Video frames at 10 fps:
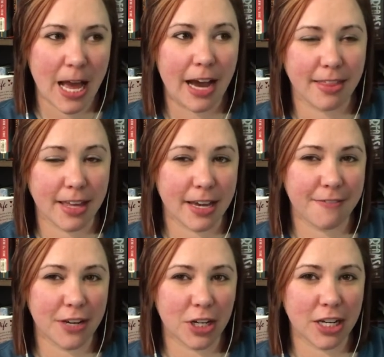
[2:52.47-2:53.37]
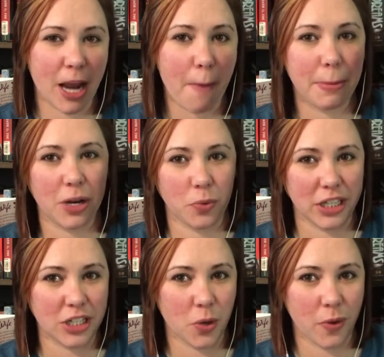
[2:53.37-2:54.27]
I think I figured it out, but I
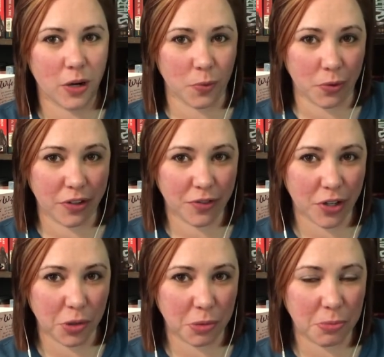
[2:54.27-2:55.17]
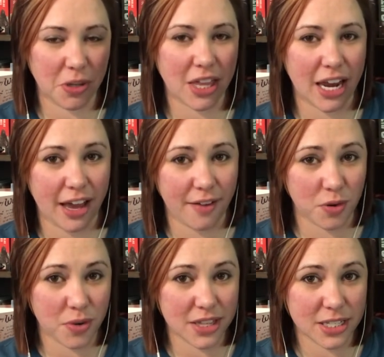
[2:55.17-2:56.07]
really don't want to ruin it for other people that haven't
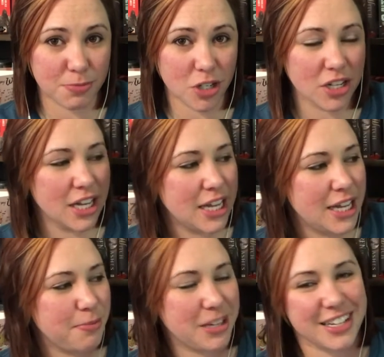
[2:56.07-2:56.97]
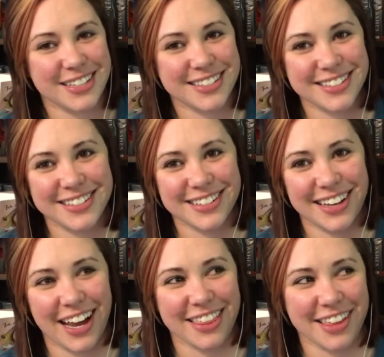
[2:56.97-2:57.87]
read this book, because
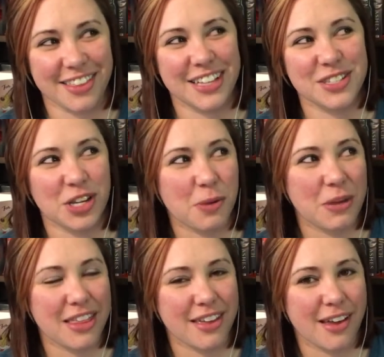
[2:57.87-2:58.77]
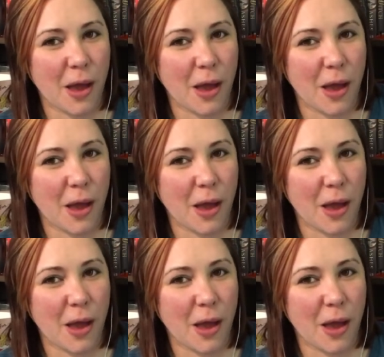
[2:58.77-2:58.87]
I think that's going to be the